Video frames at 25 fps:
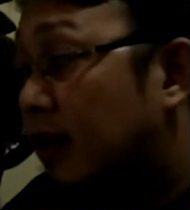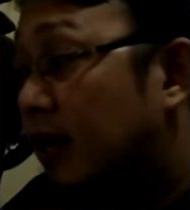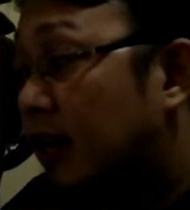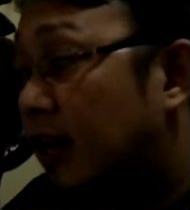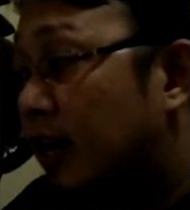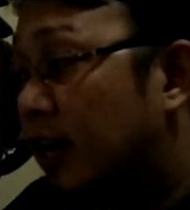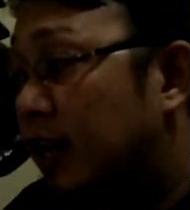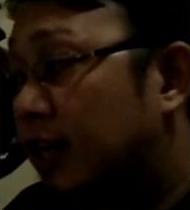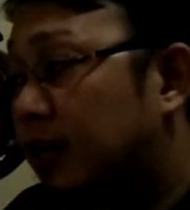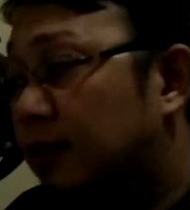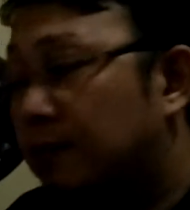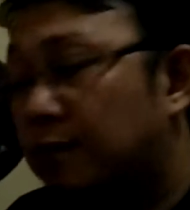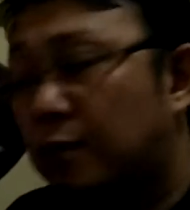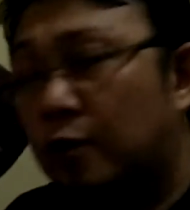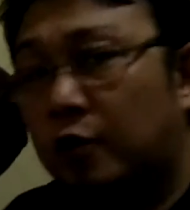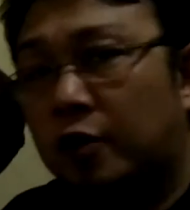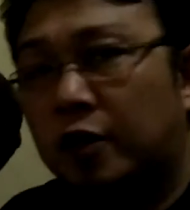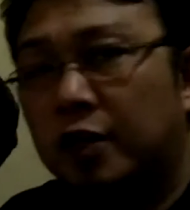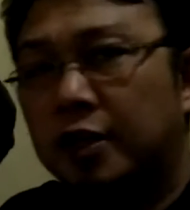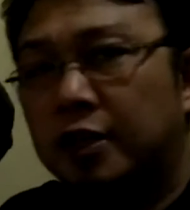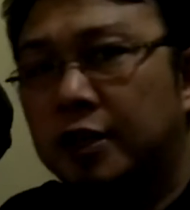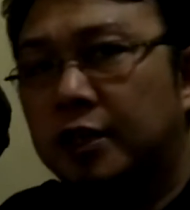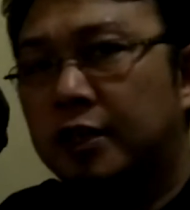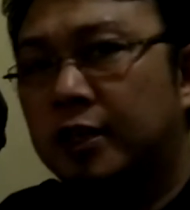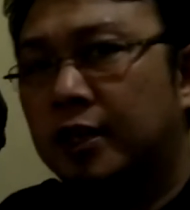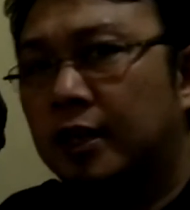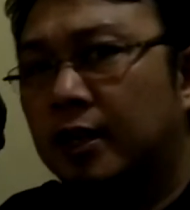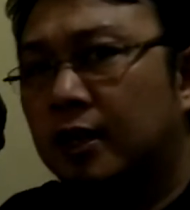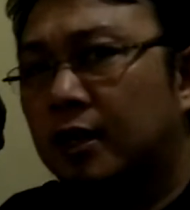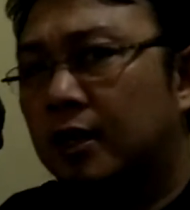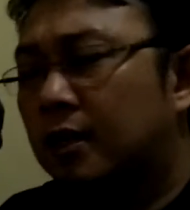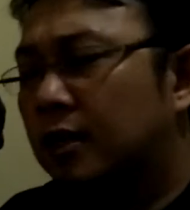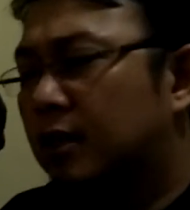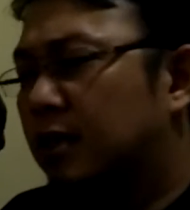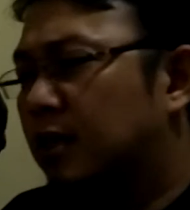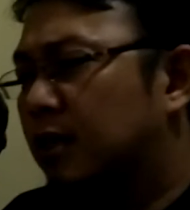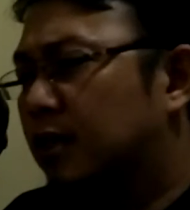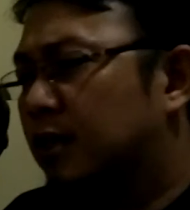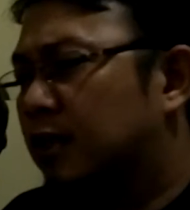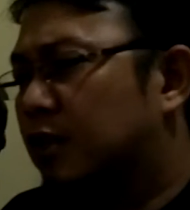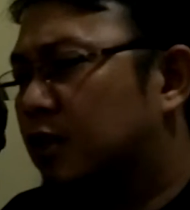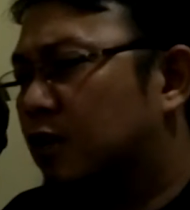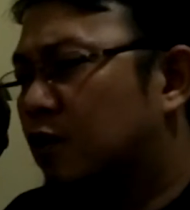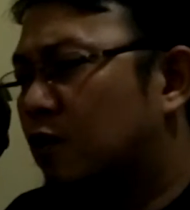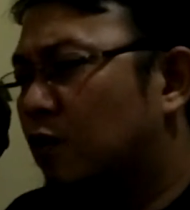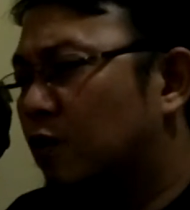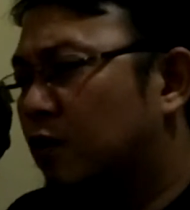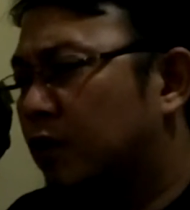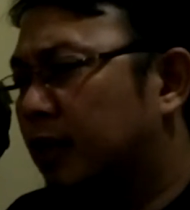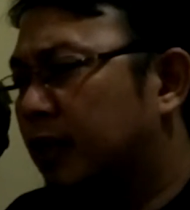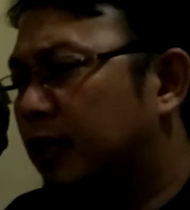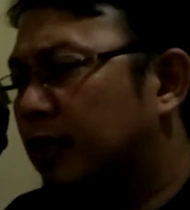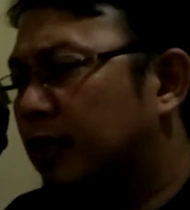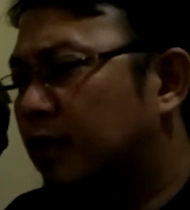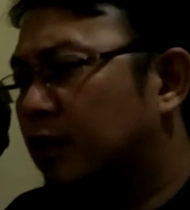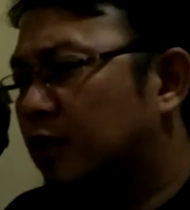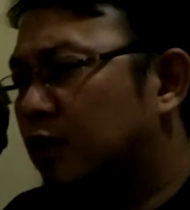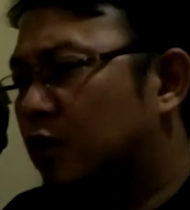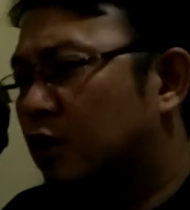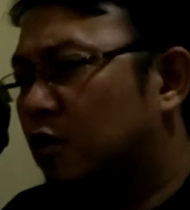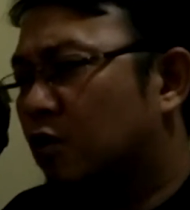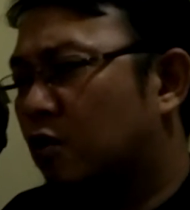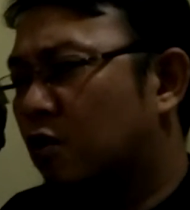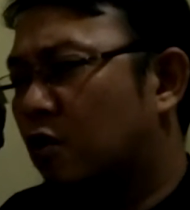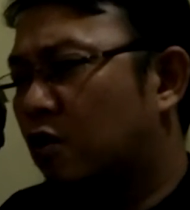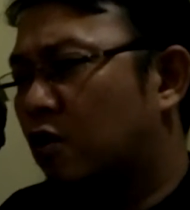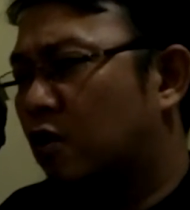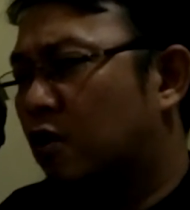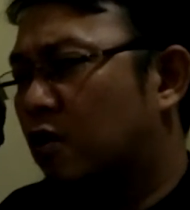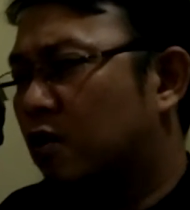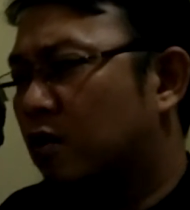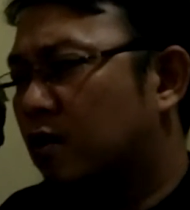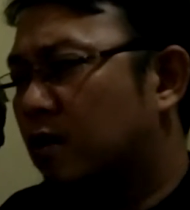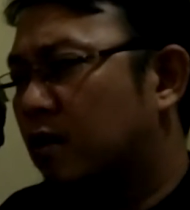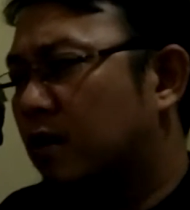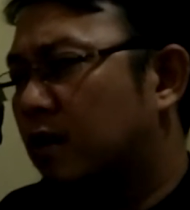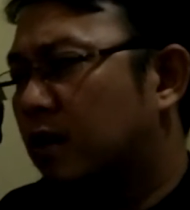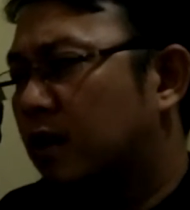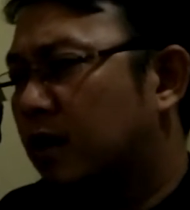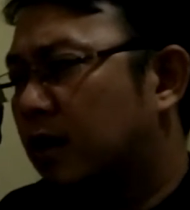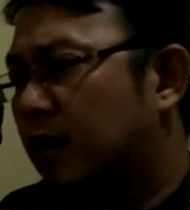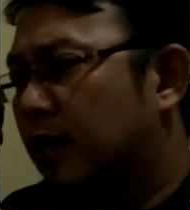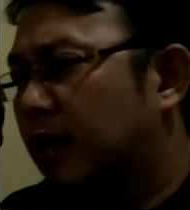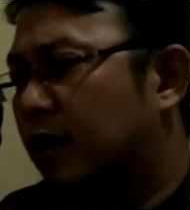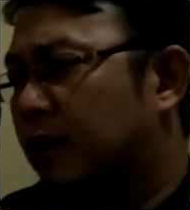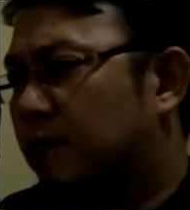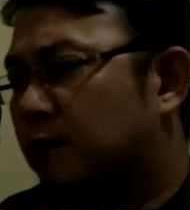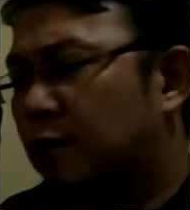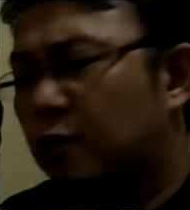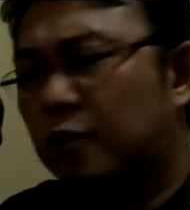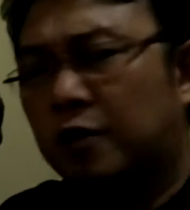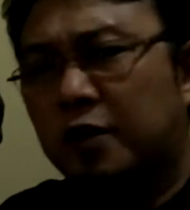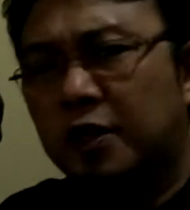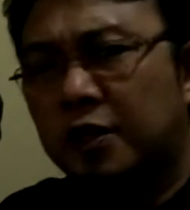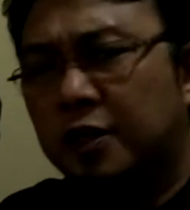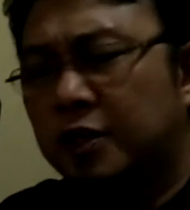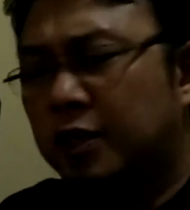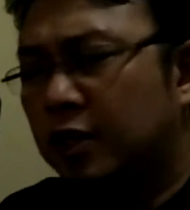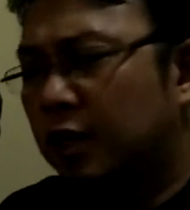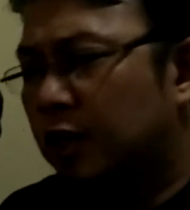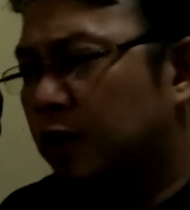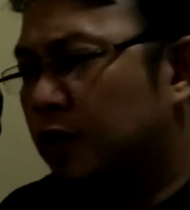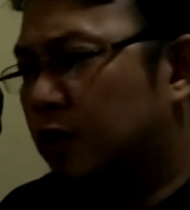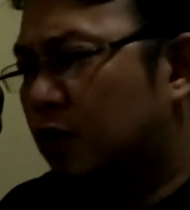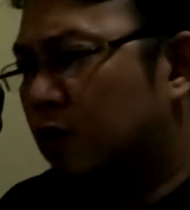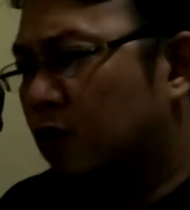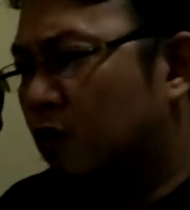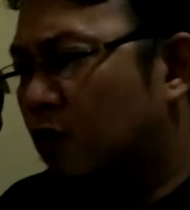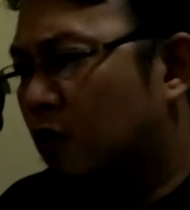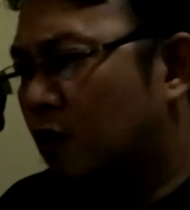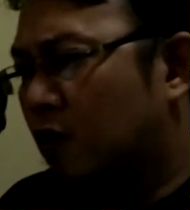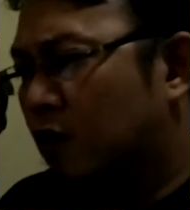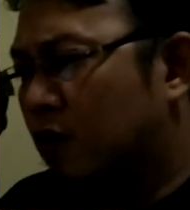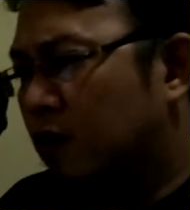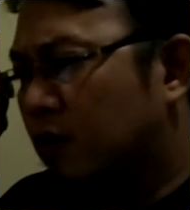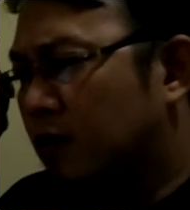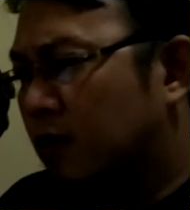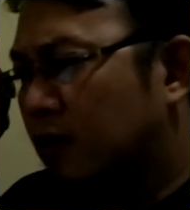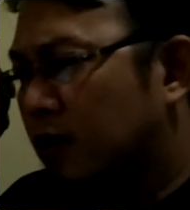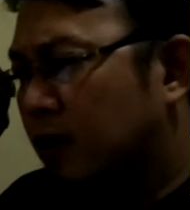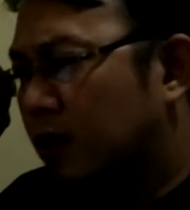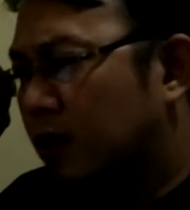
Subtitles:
head potential score head potential score.